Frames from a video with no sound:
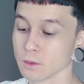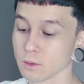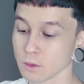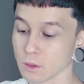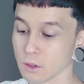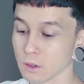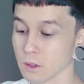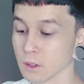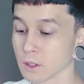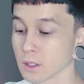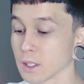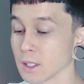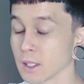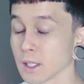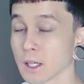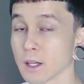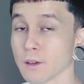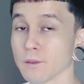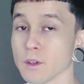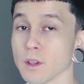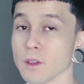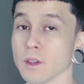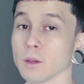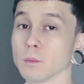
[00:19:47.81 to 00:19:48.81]
looking at
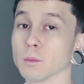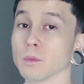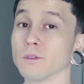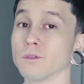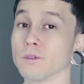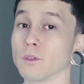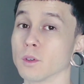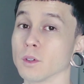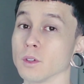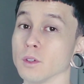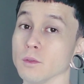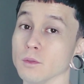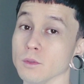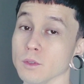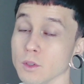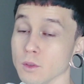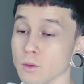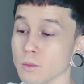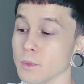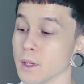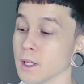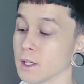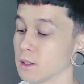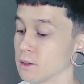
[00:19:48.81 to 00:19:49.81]
everything before you do
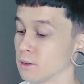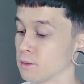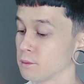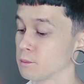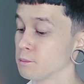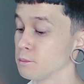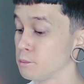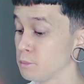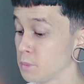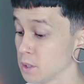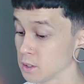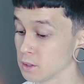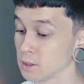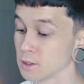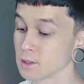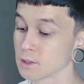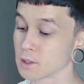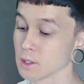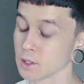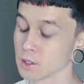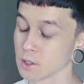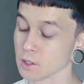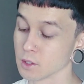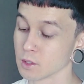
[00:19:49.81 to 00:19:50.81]
make big
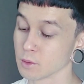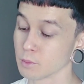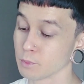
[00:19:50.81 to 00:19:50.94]
decisions.